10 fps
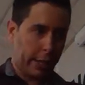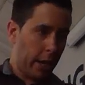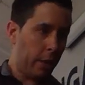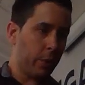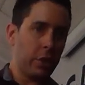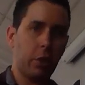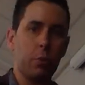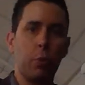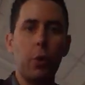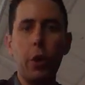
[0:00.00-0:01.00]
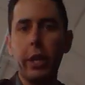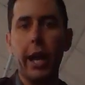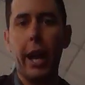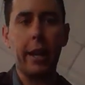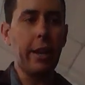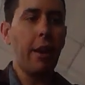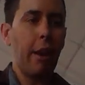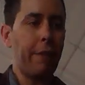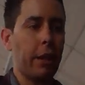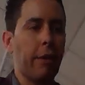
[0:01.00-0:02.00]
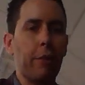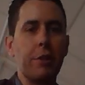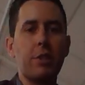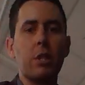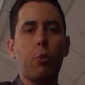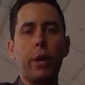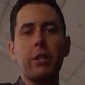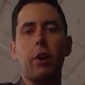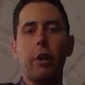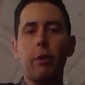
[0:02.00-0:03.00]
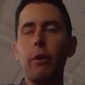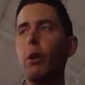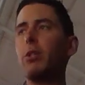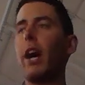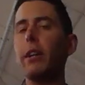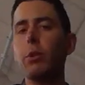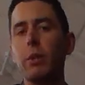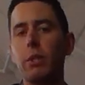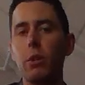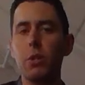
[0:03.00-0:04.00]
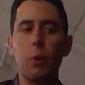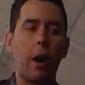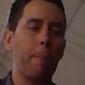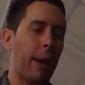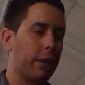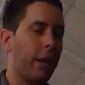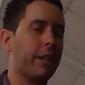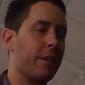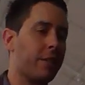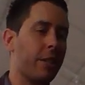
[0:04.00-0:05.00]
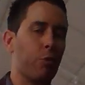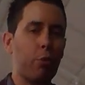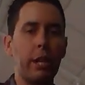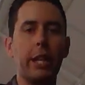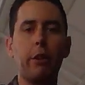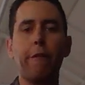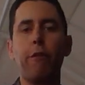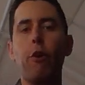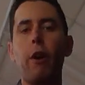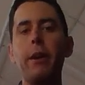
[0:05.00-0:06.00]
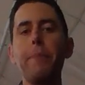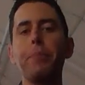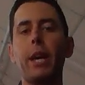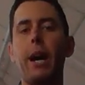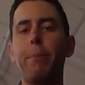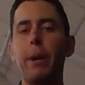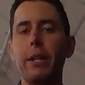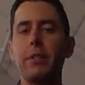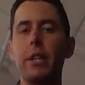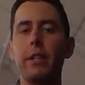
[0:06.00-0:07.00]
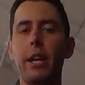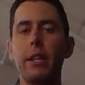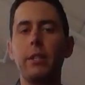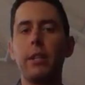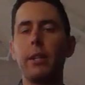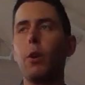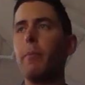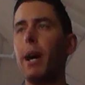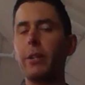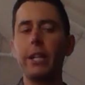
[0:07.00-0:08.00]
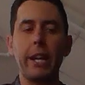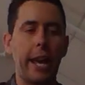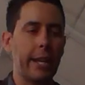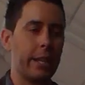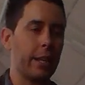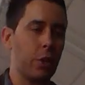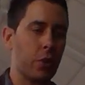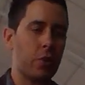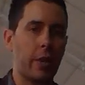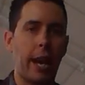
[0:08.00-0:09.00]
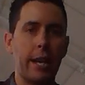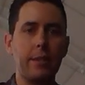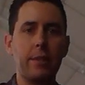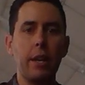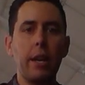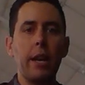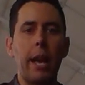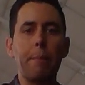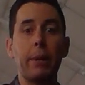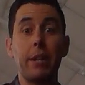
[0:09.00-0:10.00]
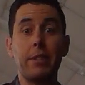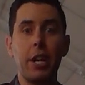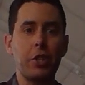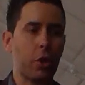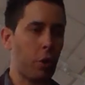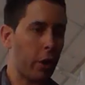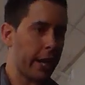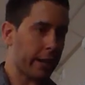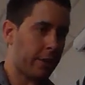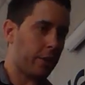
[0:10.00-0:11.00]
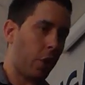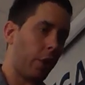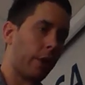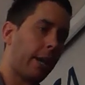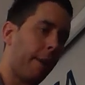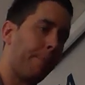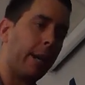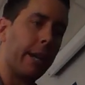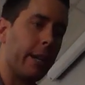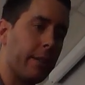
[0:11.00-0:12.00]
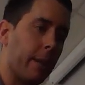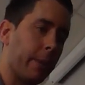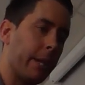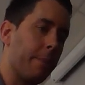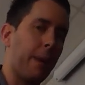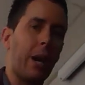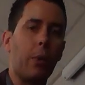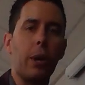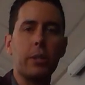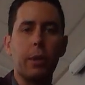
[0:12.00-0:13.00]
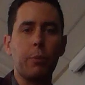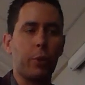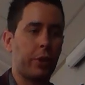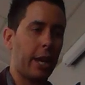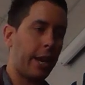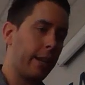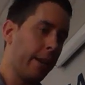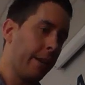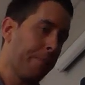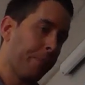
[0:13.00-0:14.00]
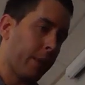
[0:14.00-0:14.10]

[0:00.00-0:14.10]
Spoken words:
That was a good workout. I feel like I've got a sweat on, a real tongue twister as well. But like I said, really good for practicing that te reo Māori and getting your sounds and pronunciation correct. So kapai tamariki mā, well done with that.